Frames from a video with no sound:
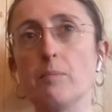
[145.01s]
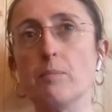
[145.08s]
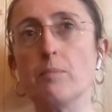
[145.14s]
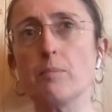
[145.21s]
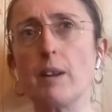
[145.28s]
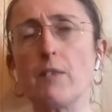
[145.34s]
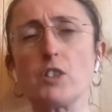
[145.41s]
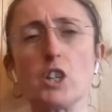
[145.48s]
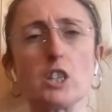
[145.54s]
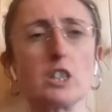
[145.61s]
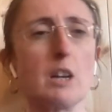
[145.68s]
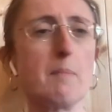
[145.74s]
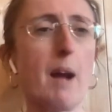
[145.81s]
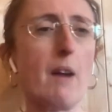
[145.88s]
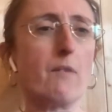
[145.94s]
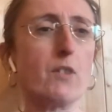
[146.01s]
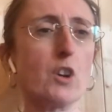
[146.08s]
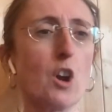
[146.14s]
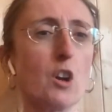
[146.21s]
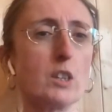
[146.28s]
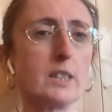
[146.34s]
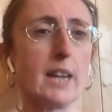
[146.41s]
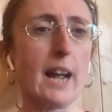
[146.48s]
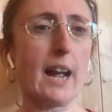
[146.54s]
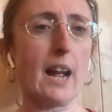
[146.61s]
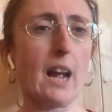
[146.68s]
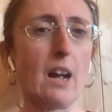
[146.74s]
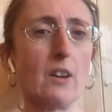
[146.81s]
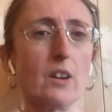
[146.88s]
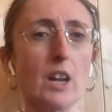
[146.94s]
We've just come out of
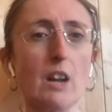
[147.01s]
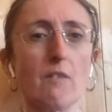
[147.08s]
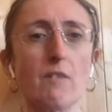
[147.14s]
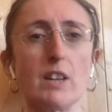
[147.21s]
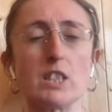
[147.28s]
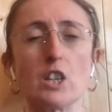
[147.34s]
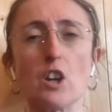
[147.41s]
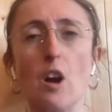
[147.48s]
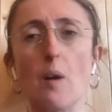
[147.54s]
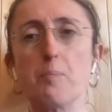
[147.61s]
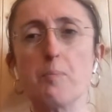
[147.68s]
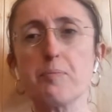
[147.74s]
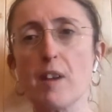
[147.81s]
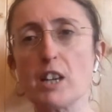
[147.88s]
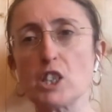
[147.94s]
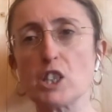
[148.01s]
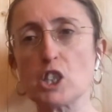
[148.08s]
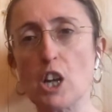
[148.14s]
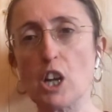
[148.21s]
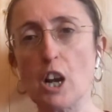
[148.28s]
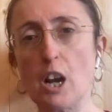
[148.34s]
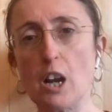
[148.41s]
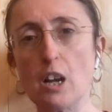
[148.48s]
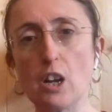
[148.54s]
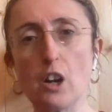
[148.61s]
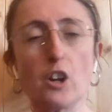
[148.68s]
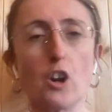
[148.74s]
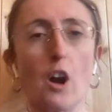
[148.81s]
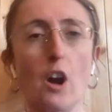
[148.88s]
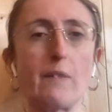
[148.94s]
lockdown. There's a lot of pressure, a
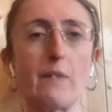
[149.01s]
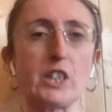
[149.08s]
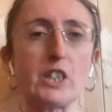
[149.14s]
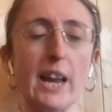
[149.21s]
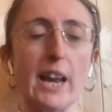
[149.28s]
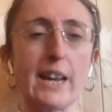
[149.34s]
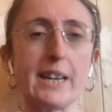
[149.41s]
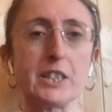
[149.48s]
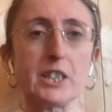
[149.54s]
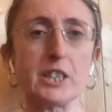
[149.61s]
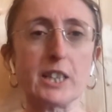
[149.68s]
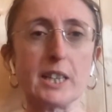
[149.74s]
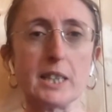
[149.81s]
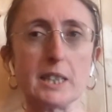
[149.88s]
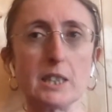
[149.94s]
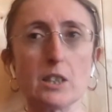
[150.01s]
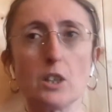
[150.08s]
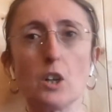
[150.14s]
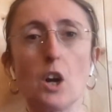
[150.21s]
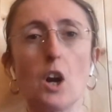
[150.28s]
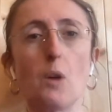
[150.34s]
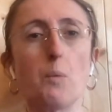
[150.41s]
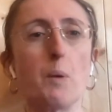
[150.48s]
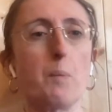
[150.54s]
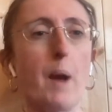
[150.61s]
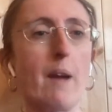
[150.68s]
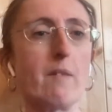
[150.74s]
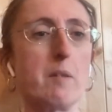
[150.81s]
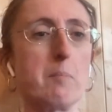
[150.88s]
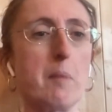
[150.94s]
lot of changes. We're
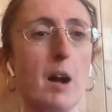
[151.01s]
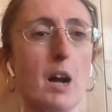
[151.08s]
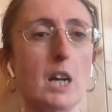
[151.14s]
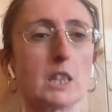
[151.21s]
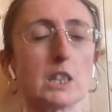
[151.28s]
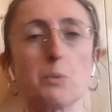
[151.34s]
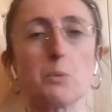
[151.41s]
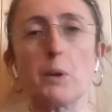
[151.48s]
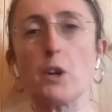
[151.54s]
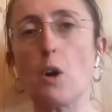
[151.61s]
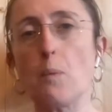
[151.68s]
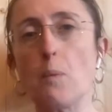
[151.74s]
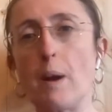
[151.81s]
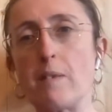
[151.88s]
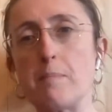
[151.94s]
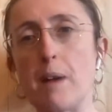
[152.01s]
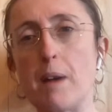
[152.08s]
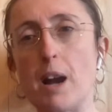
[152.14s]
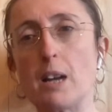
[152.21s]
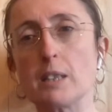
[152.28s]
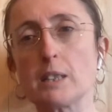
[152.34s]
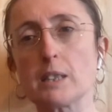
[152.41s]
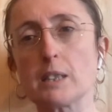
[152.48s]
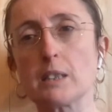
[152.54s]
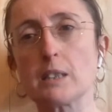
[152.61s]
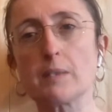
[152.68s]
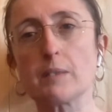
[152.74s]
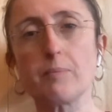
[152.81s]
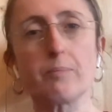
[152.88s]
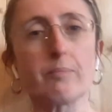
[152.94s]
wearing masks. We're not wearing masks.
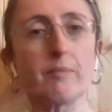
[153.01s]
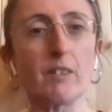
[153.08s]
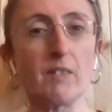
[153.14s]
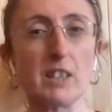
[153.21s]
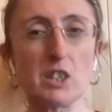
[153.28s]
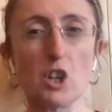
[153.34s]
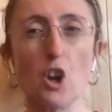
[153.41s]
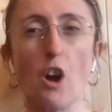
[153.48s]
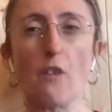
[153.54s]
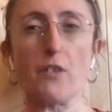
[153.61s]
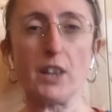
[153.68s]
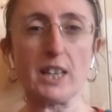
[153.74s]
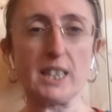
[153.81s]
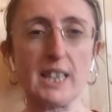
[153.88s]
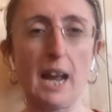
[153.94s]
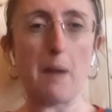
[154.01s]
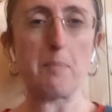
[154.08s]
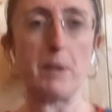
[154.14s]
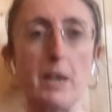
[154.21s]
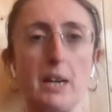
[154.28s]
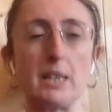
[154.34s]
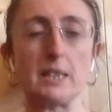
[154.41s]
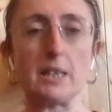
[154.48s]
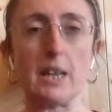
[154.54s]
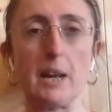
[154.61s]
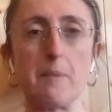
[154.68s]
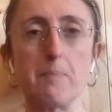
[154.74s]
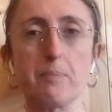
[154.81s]
There's a lot of things happening, isn't there?